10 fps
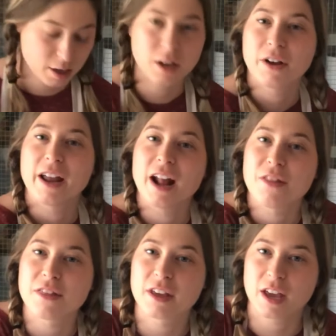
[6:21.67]
Okay, now
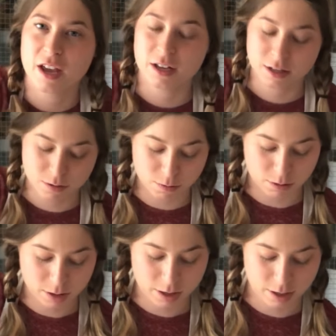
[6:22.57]
that the cake is
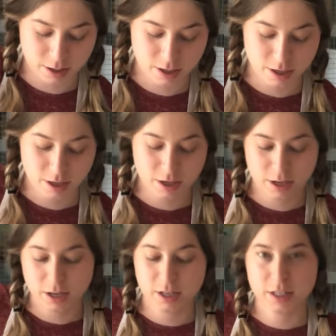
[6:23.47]
cooled,
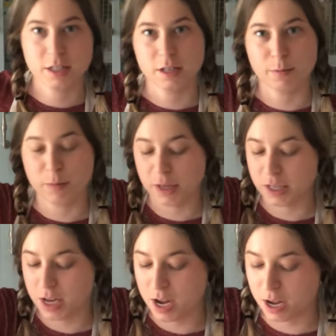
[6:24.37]
simply
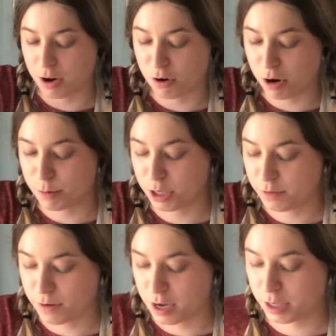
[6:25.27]
take your cream cheese
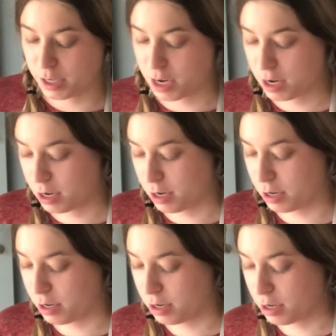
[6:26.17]
frosting
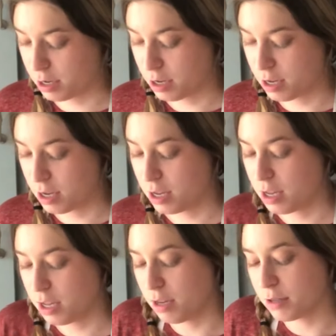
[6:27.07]

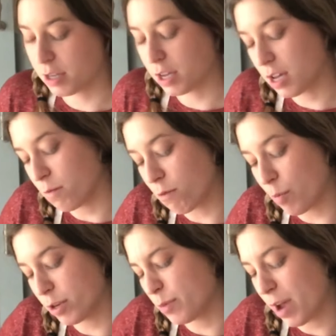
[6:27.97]
using a
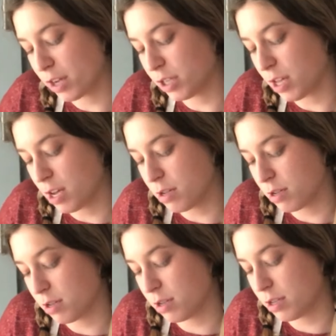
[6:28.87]
rubber spatula.
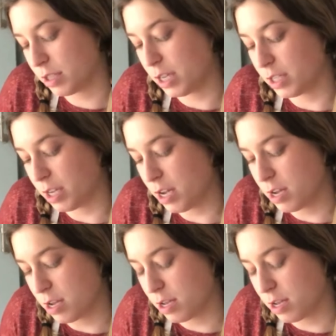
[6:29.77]
It's easy.